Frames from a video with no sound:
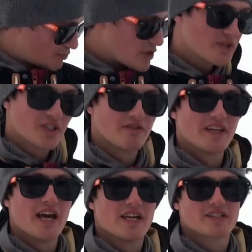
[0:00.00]
booster
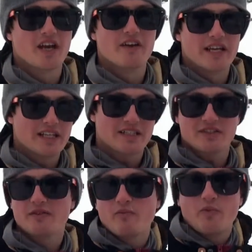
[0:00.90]
in there, so
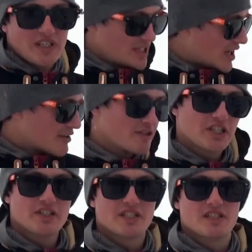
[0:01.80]
it's which kind of
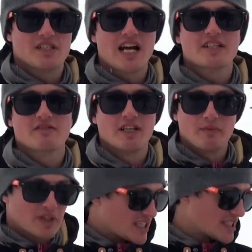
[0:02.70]
reduces the chattering
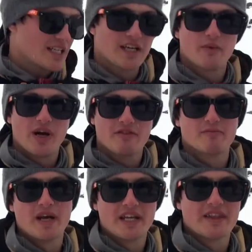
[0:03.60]
but doesn't take away
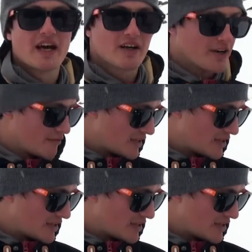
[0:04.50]
from any of that kind of